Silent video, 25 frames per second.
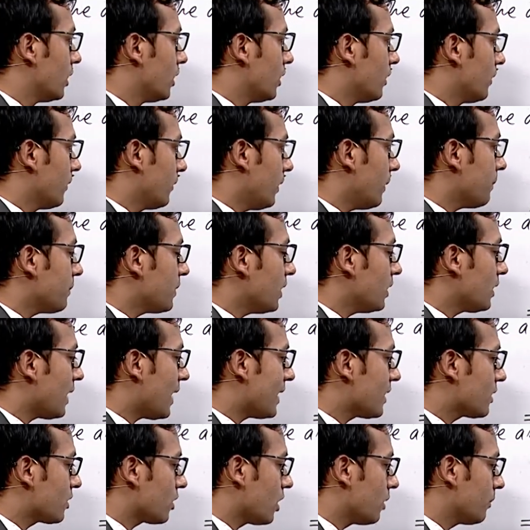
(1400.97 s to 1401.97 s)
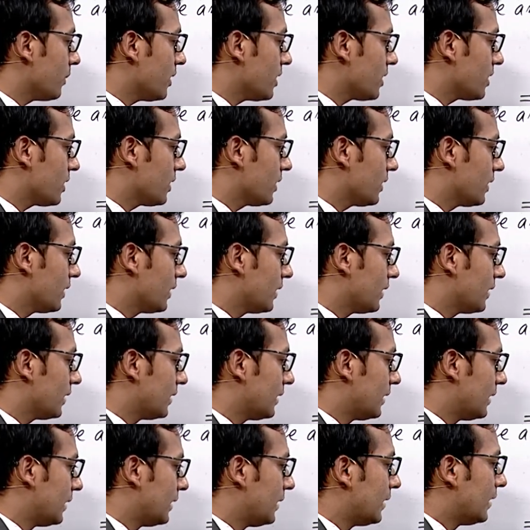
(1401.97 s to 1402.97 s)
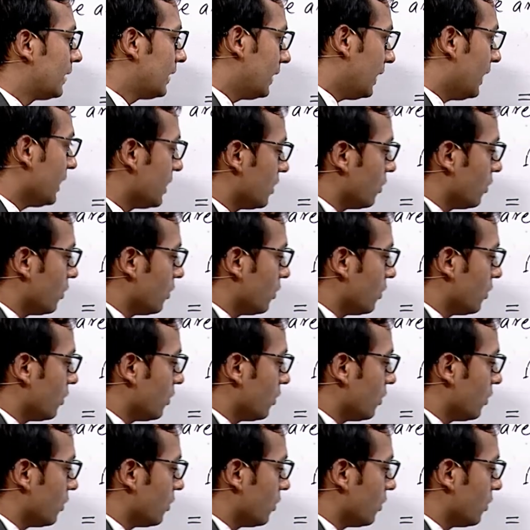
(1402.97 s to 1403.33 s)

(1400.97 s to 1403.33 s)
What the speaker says: 15 and sum is 8.